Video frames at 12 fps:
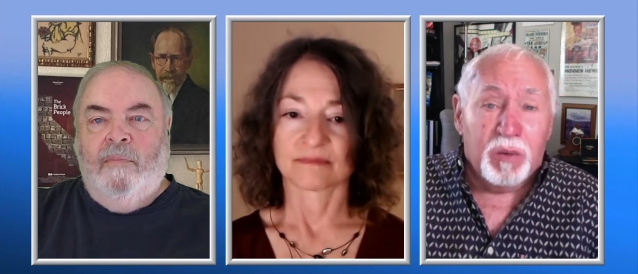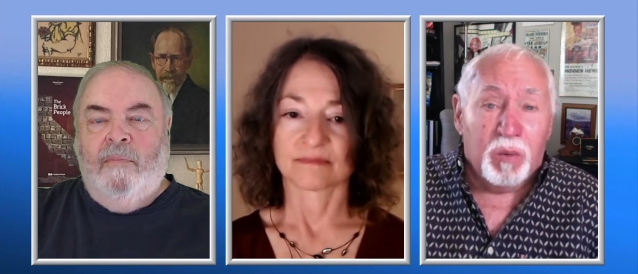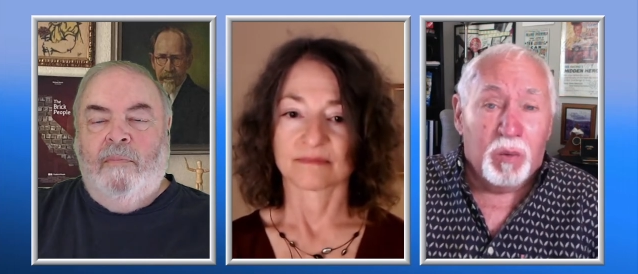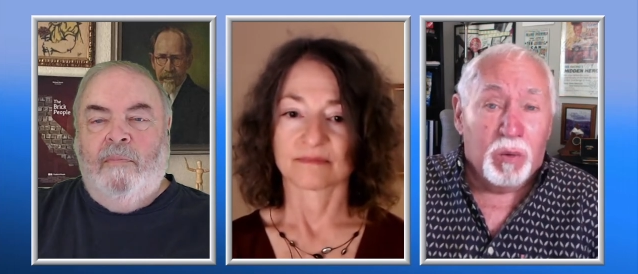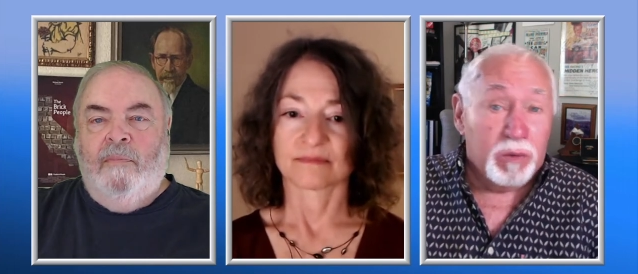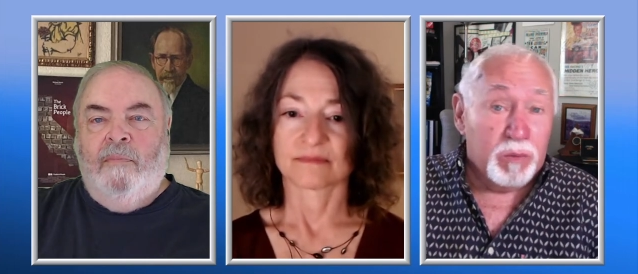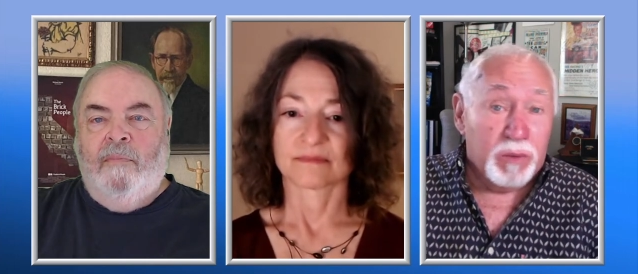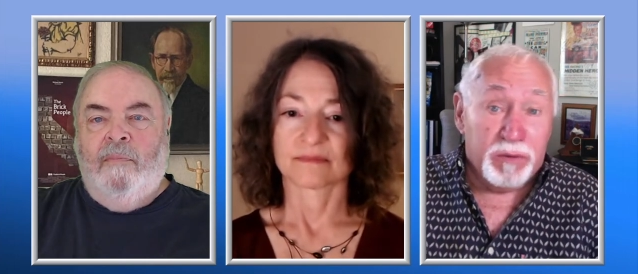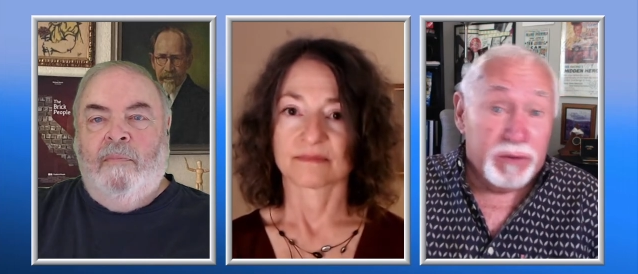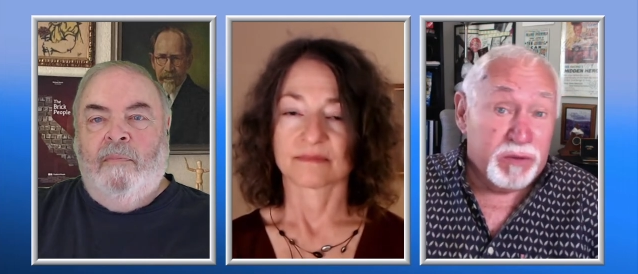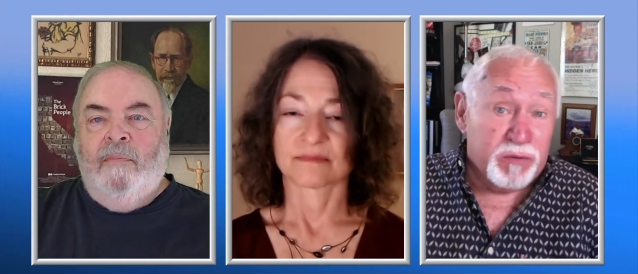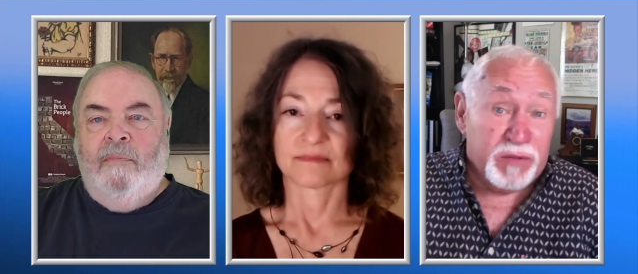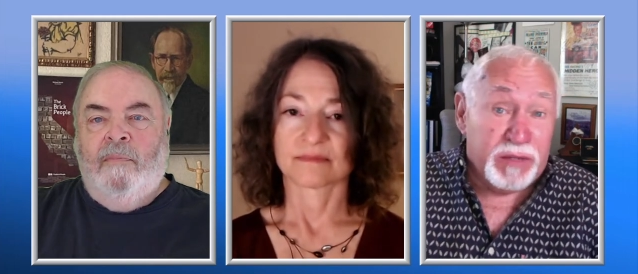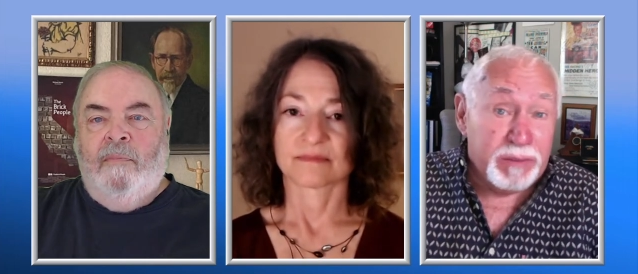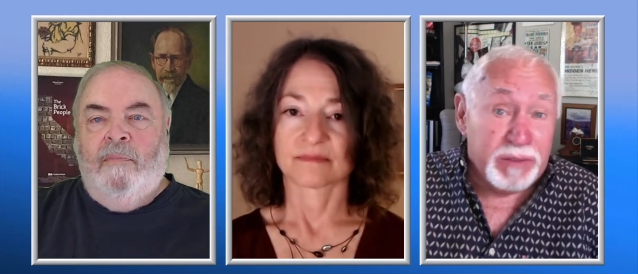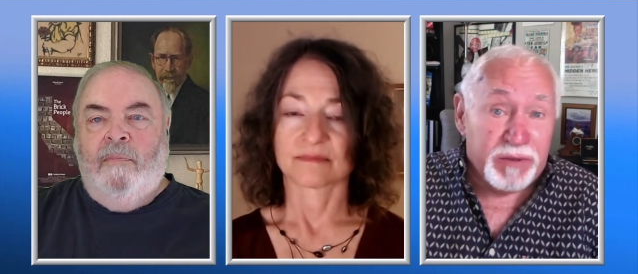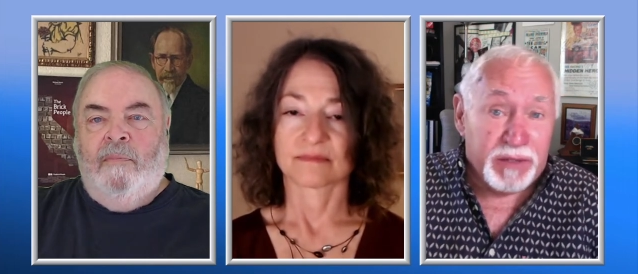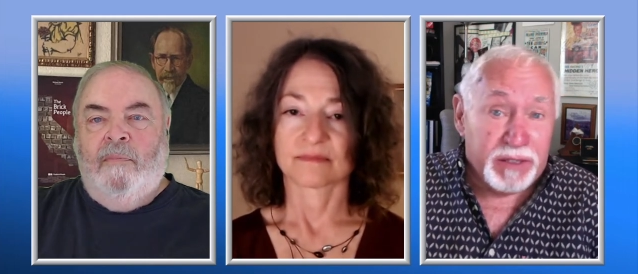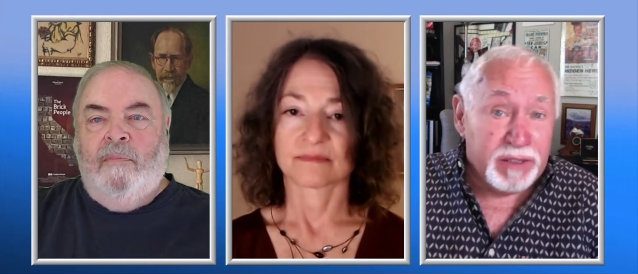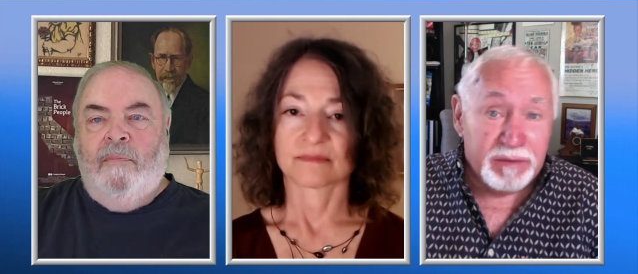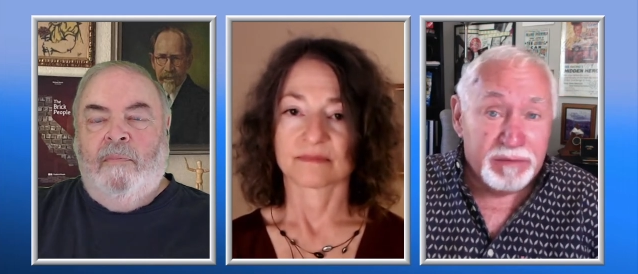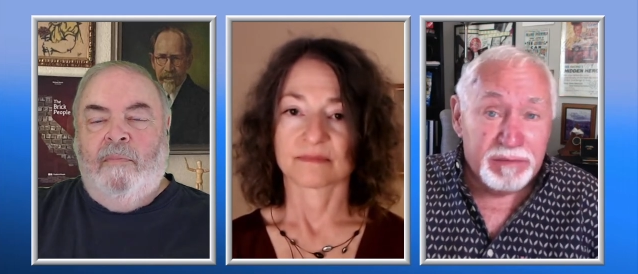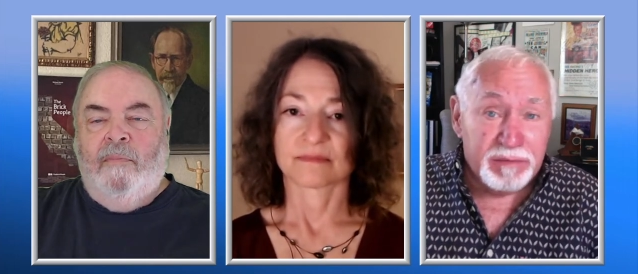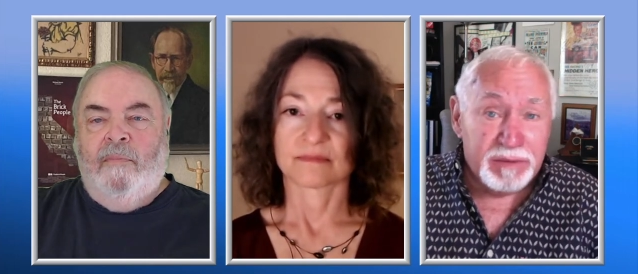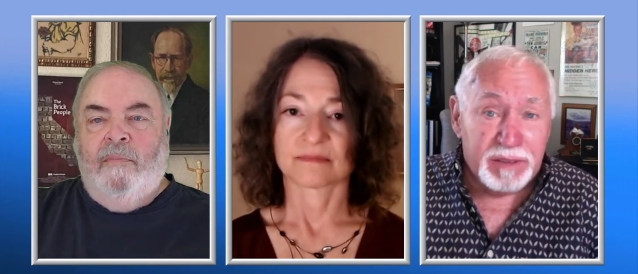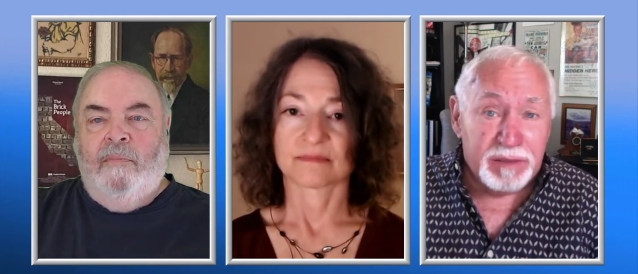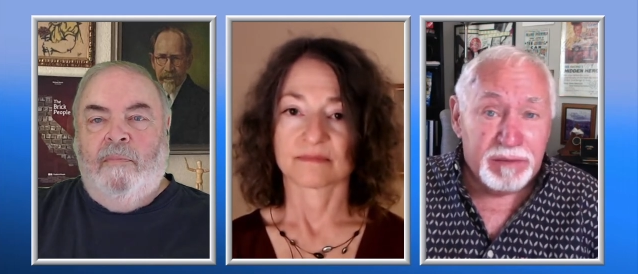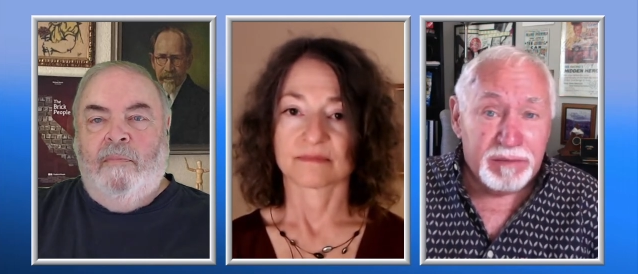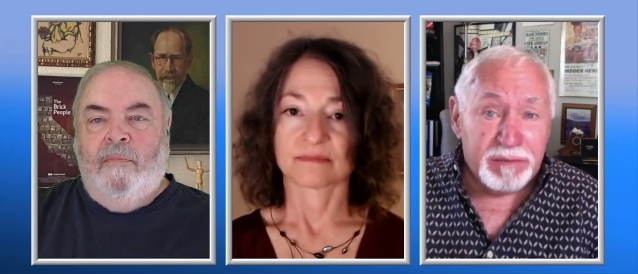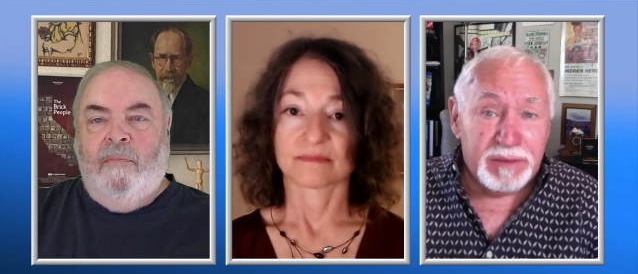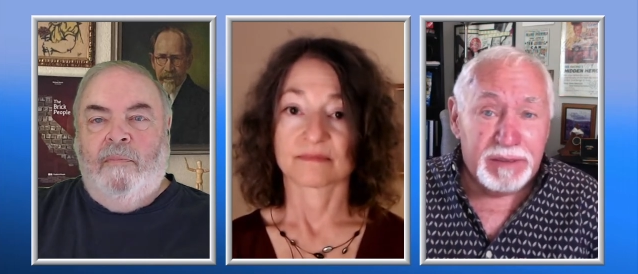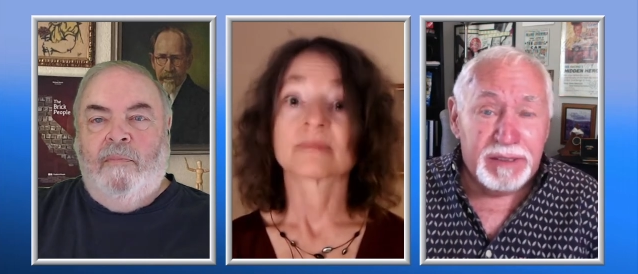Speaker 1: or whether it's a family thing, you know.